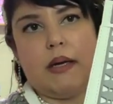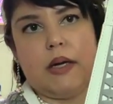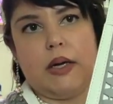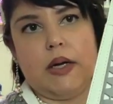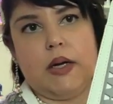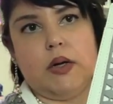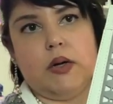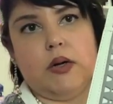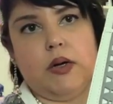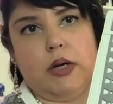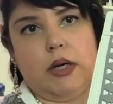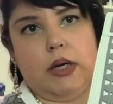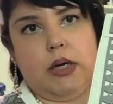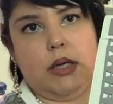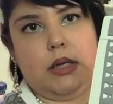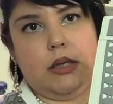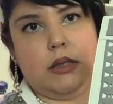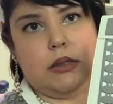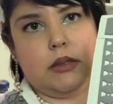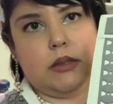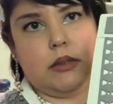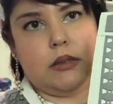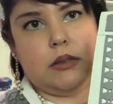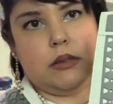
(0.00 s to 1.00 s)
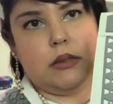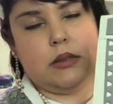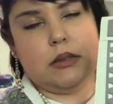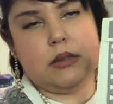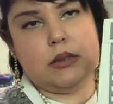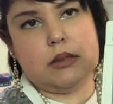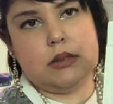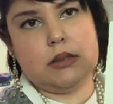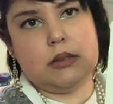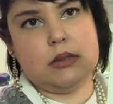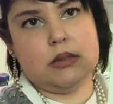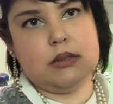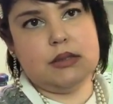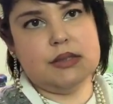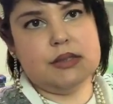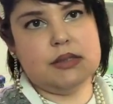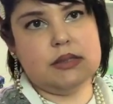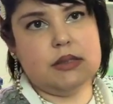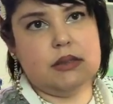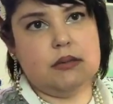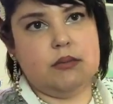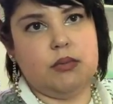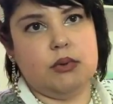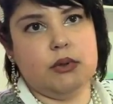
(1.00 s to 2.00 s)
carry it in
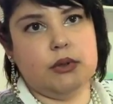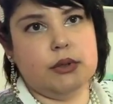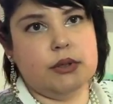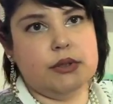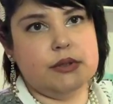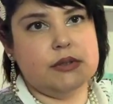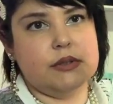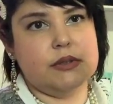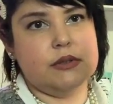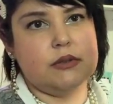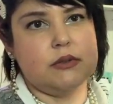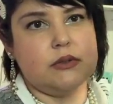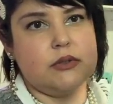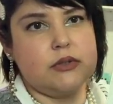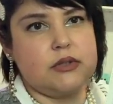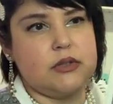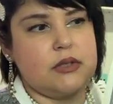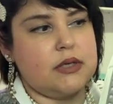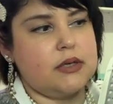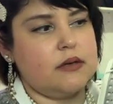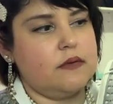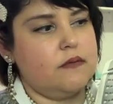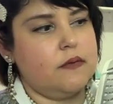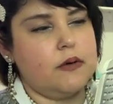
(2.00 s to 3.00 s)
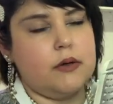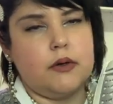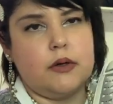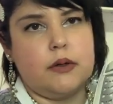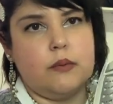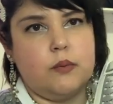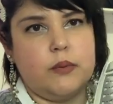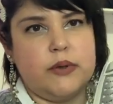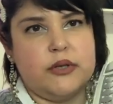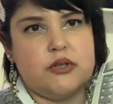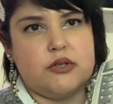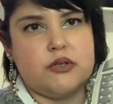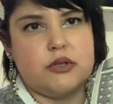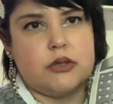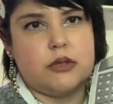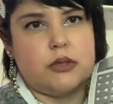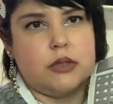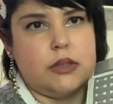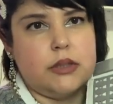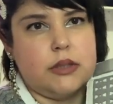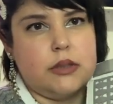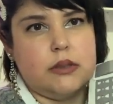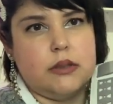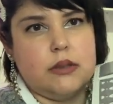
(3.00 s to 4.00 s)
December because this looks like a very
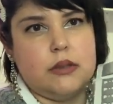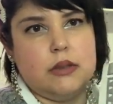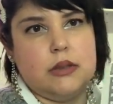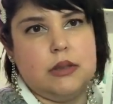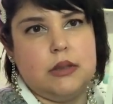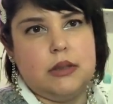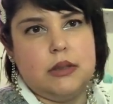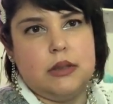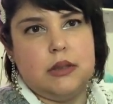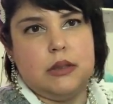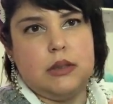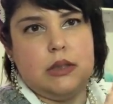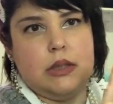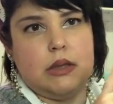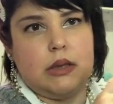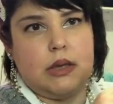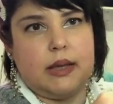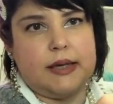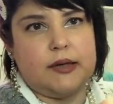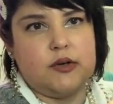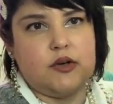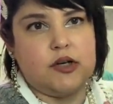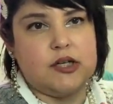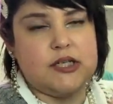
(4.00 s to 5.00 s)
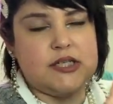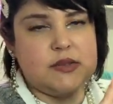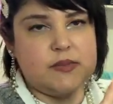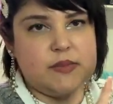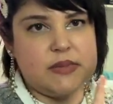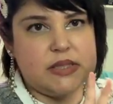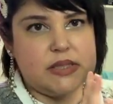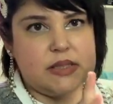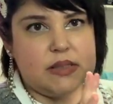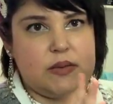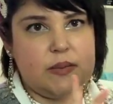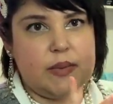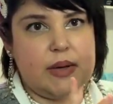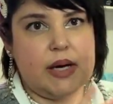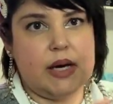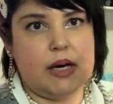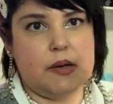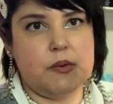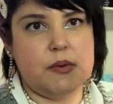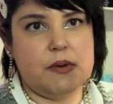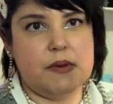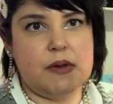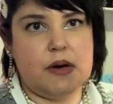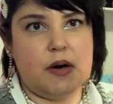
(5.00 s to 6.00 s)
wintry, like Christmassy
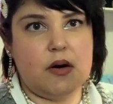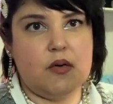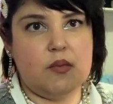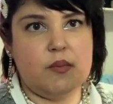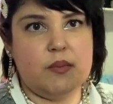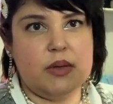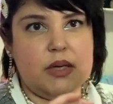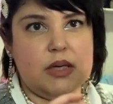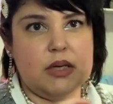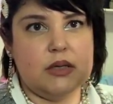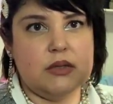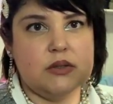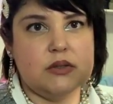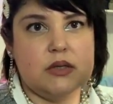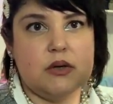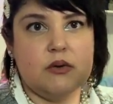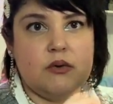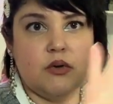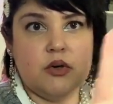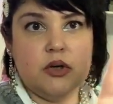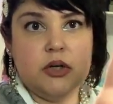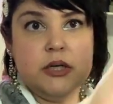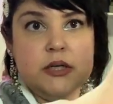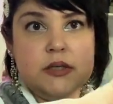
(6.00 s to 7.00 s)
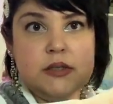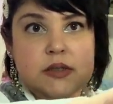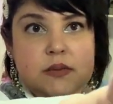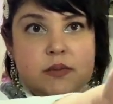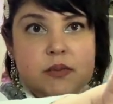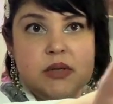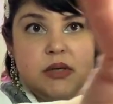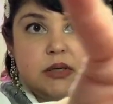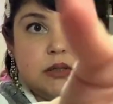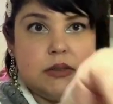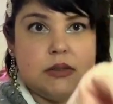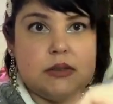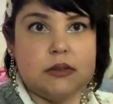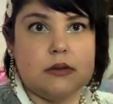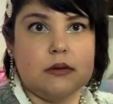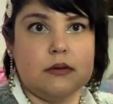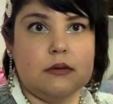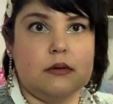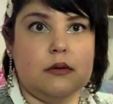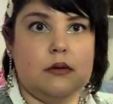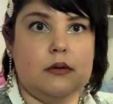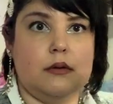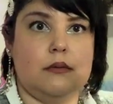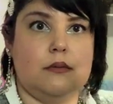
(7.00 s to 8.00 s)
bag without being so Christmas,
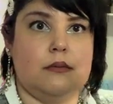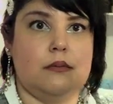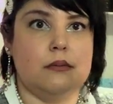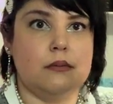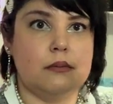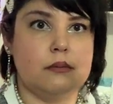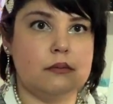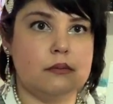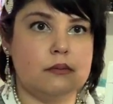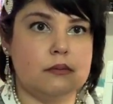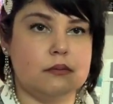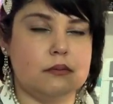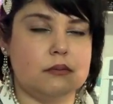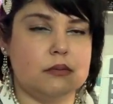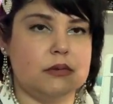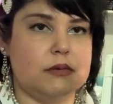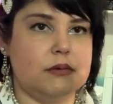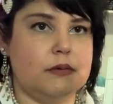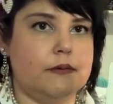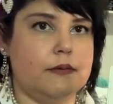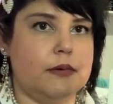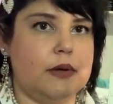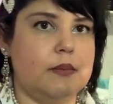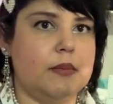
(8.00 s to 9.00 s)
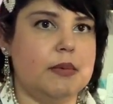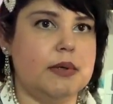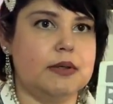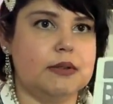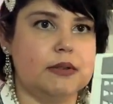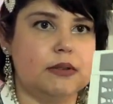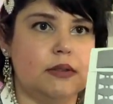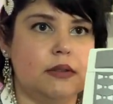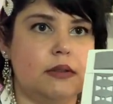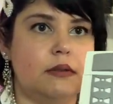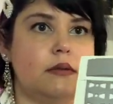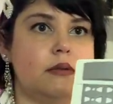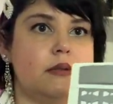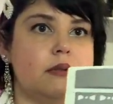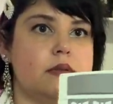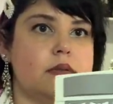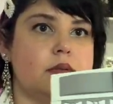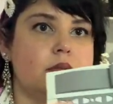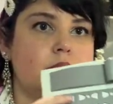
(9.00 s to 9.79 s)
if that makes sense.